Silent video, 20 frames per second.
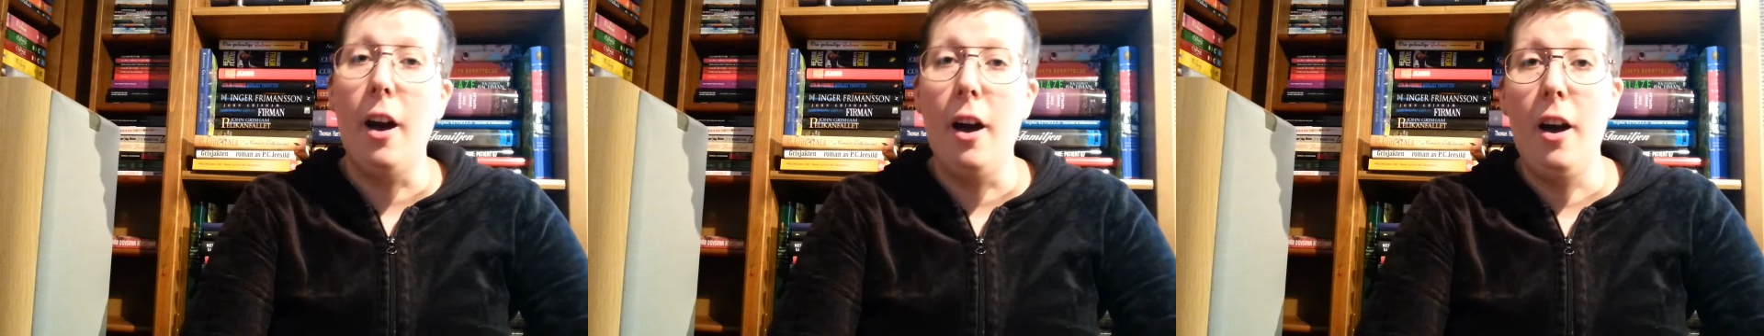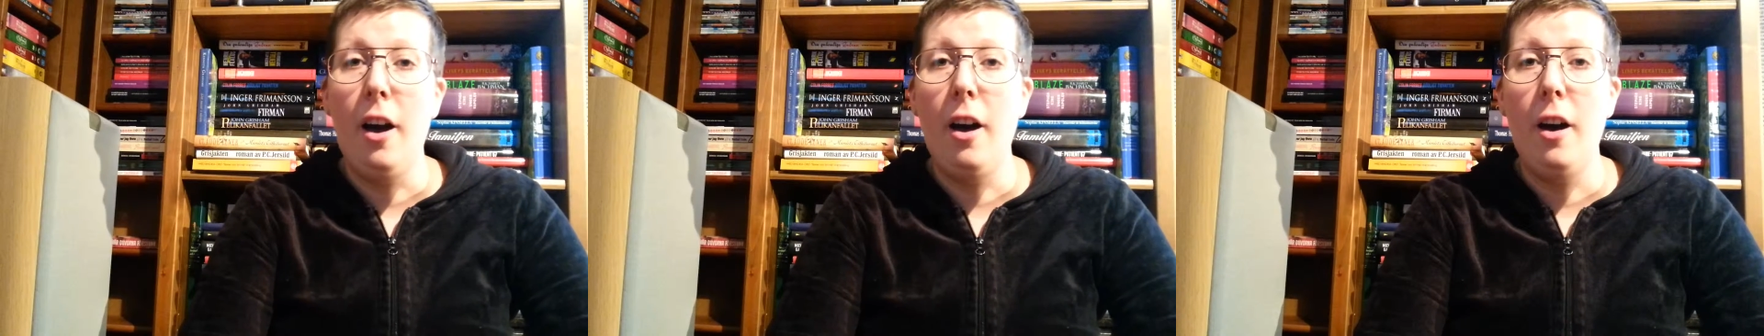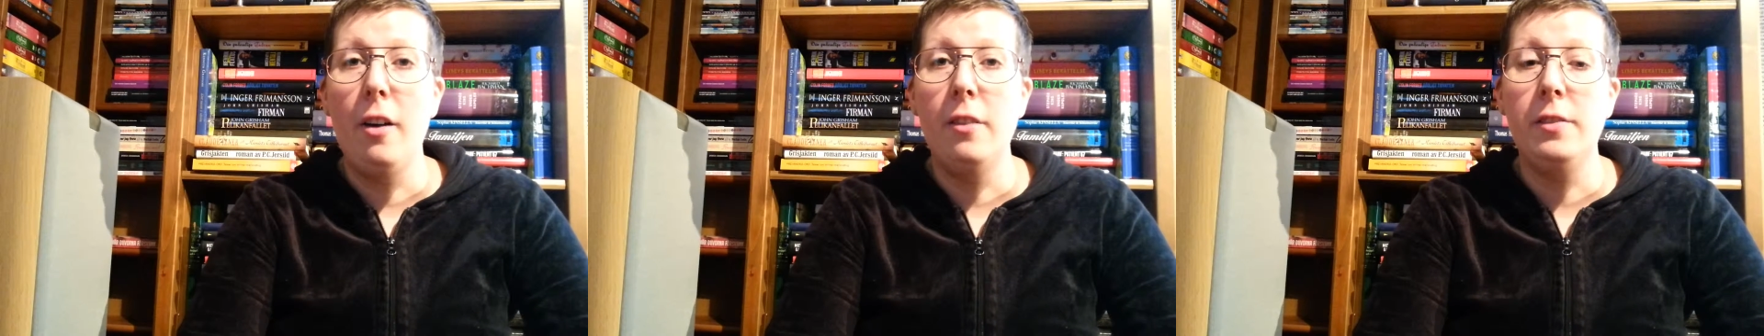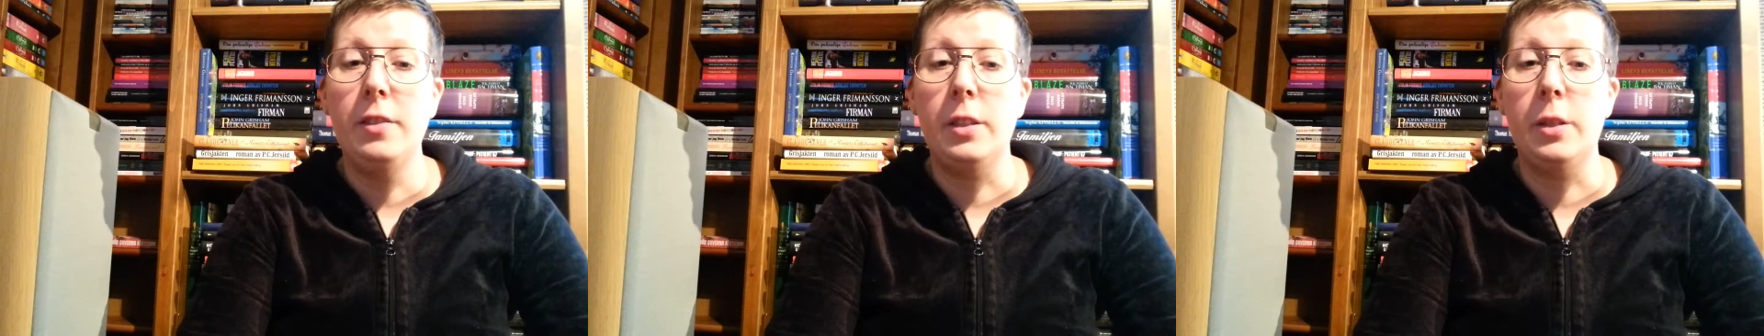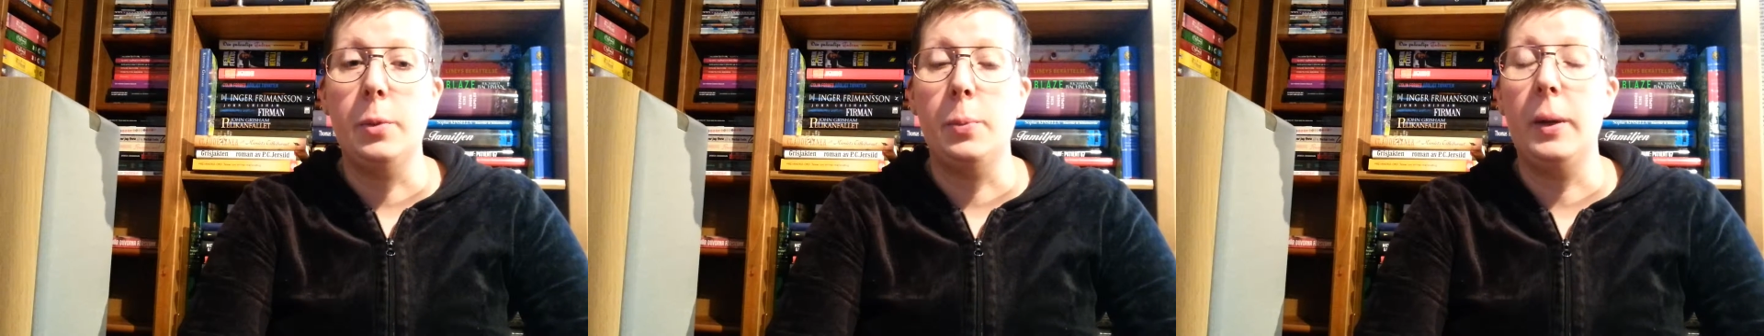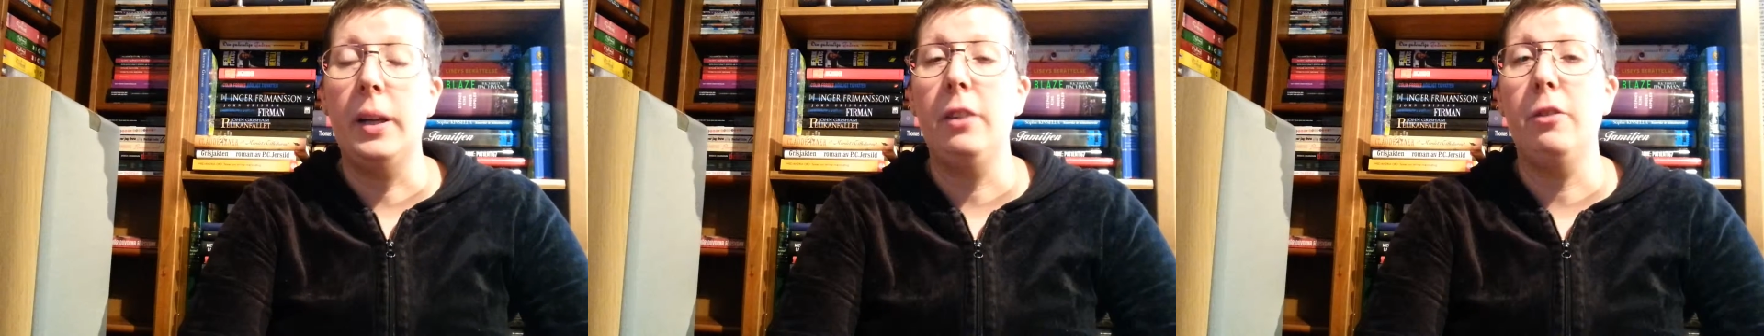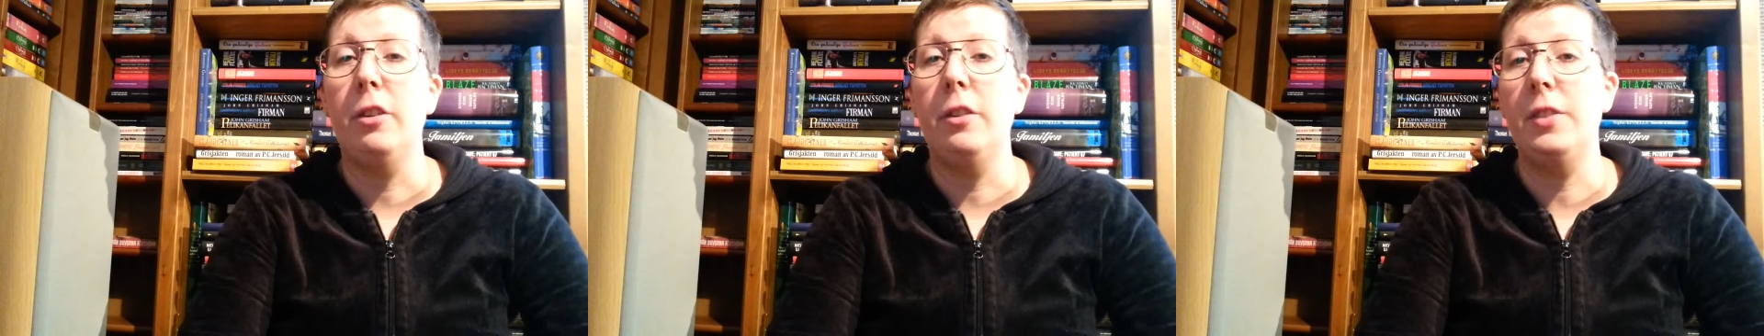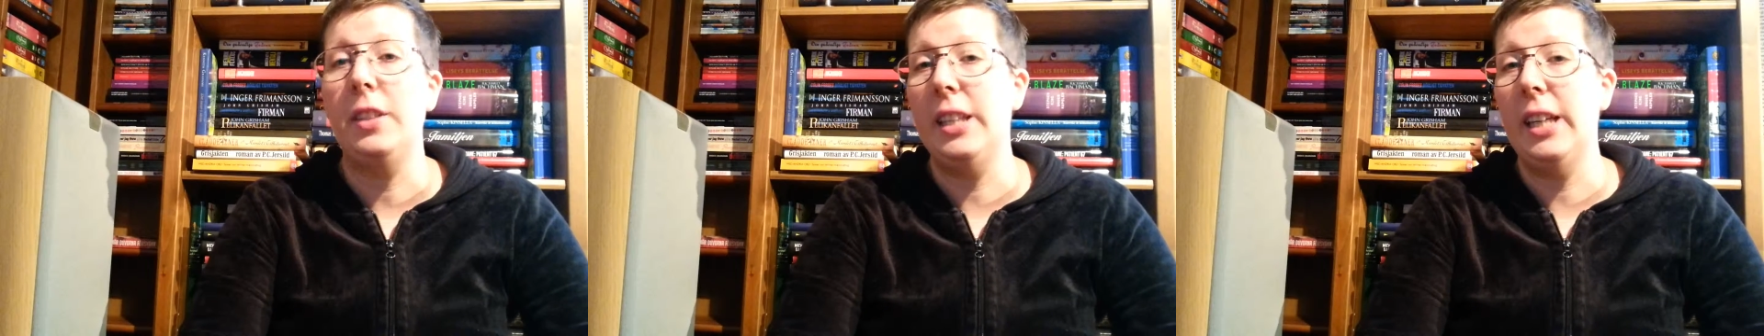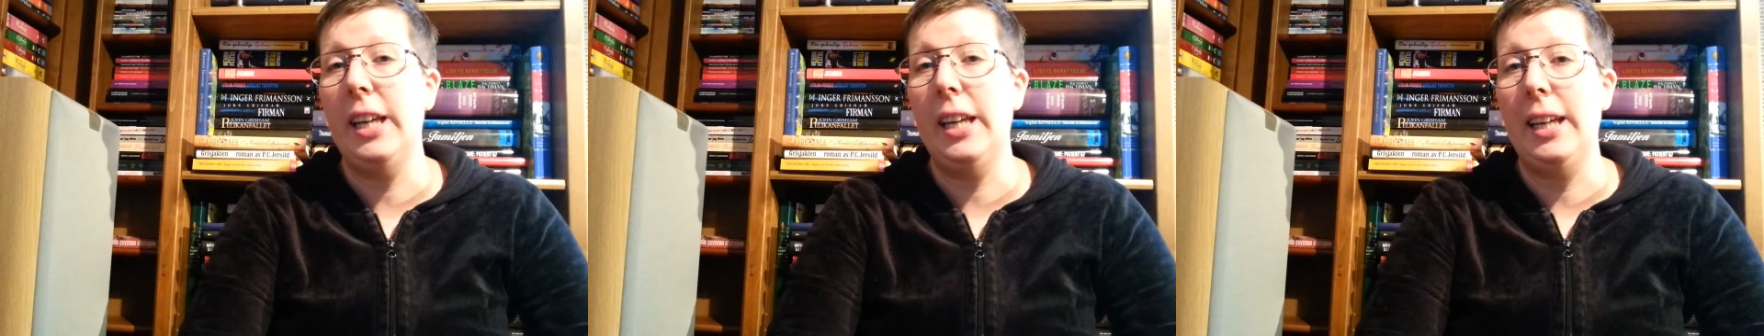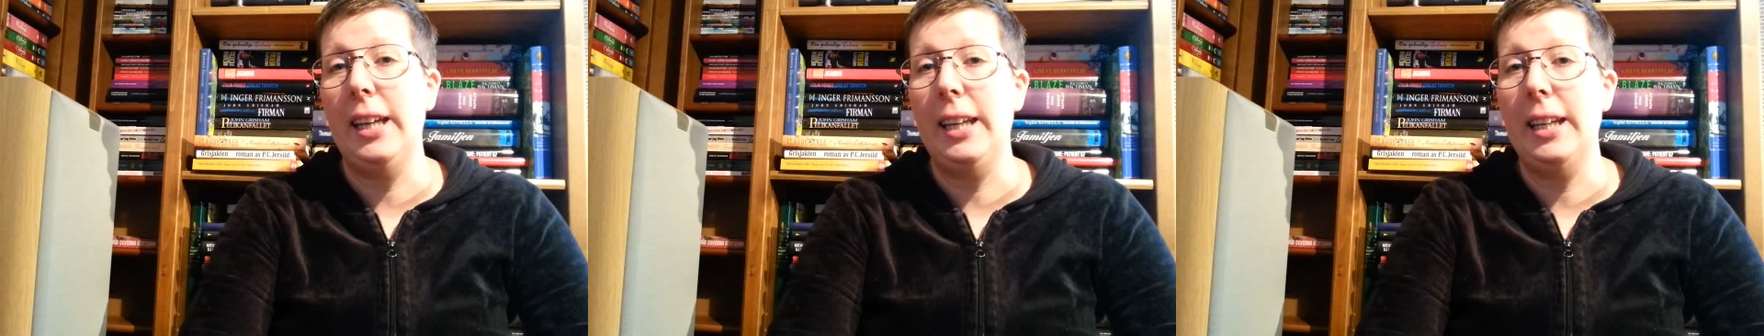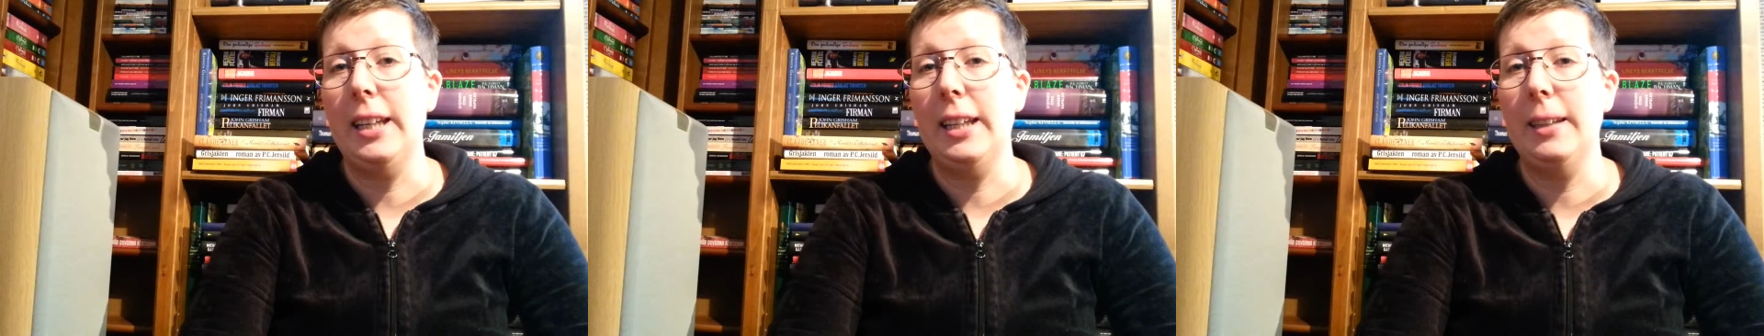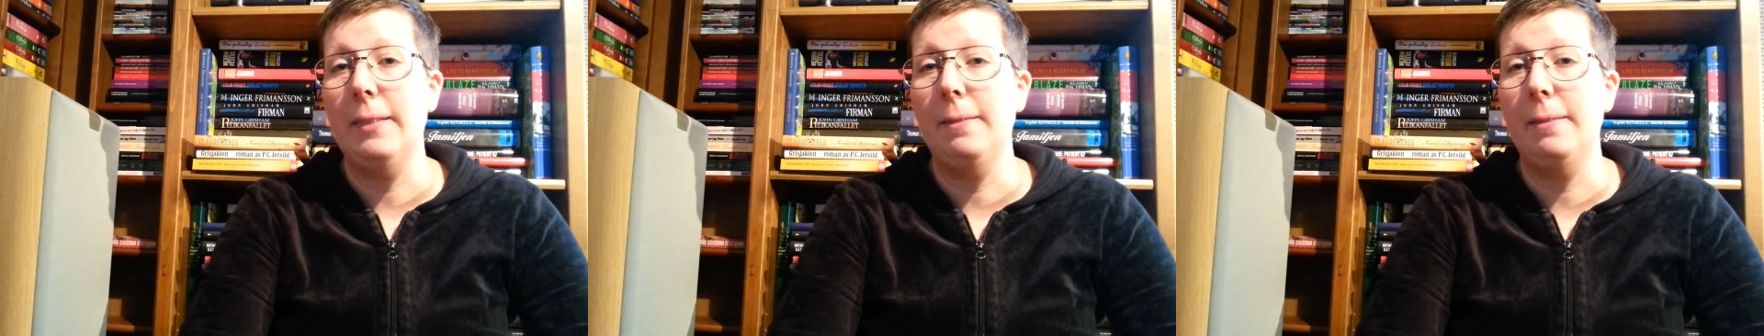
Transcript: of 2015.